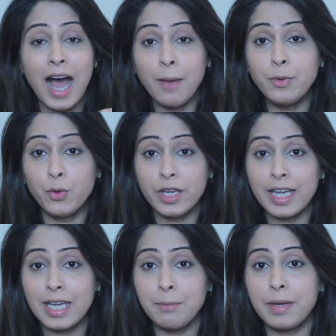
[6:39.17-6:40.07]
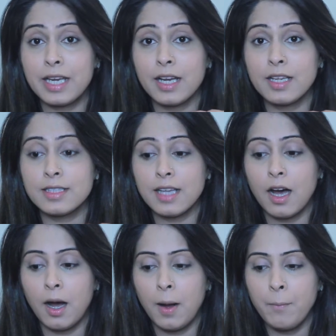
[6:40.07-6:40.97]
I'm doing it because
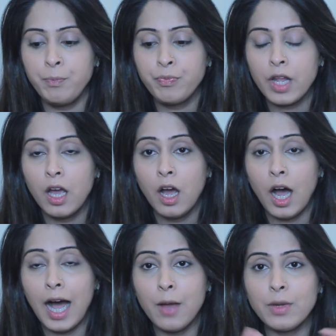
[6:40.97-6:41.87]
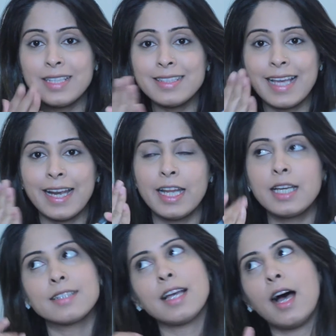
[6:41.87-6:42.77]
I want to set it
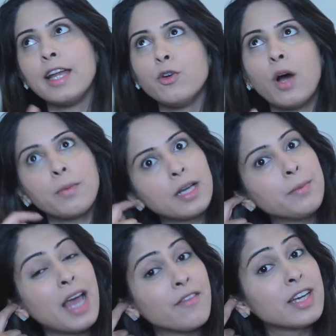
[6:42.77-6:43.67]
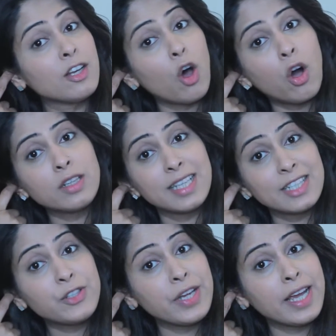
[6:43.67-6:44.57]
because I know I'm going to be having a long
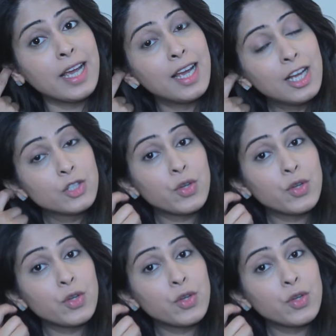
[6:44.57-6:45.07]
day today,